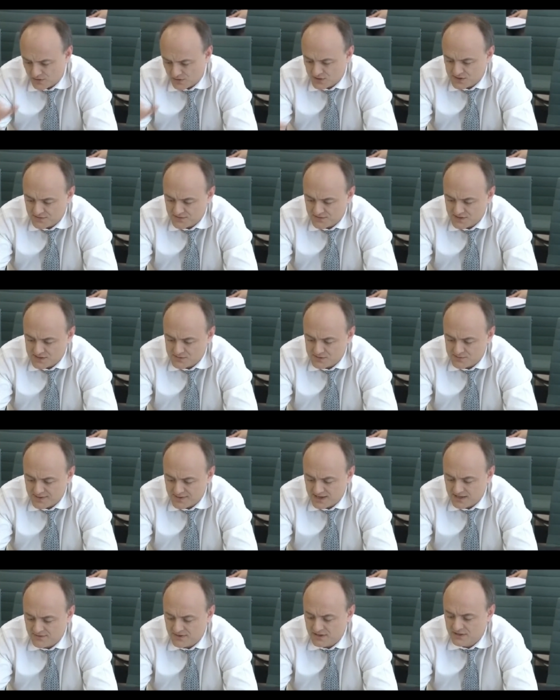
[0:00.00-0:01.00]
there are lots of things which
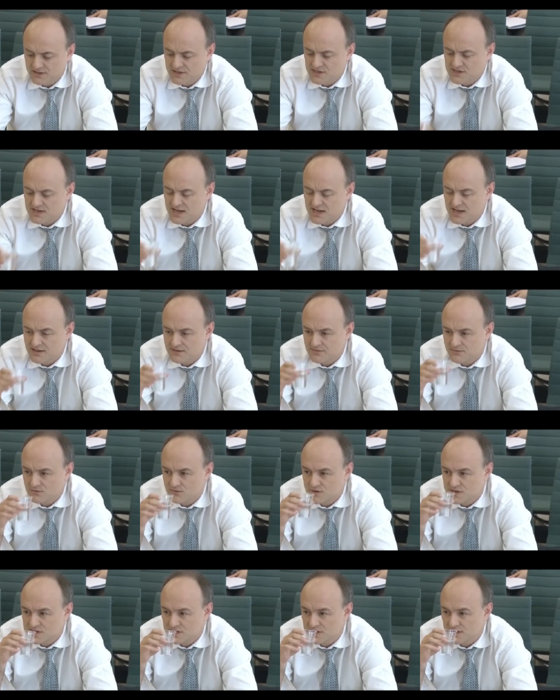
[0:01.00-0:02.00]
Anne community has said
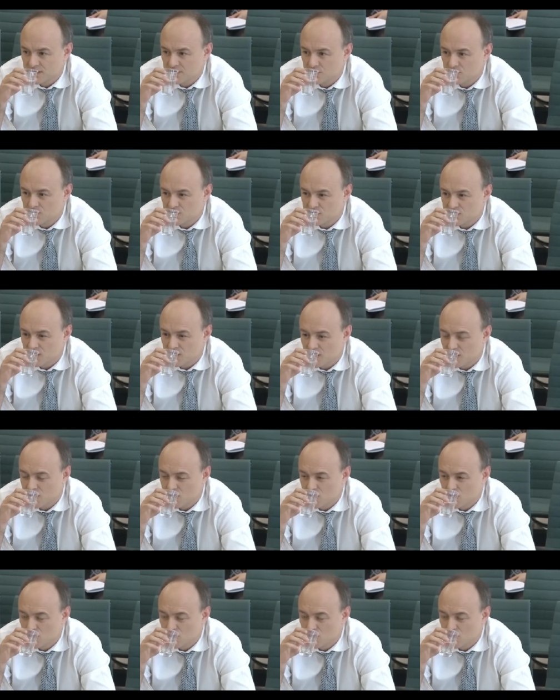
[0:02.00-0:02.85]
recently which are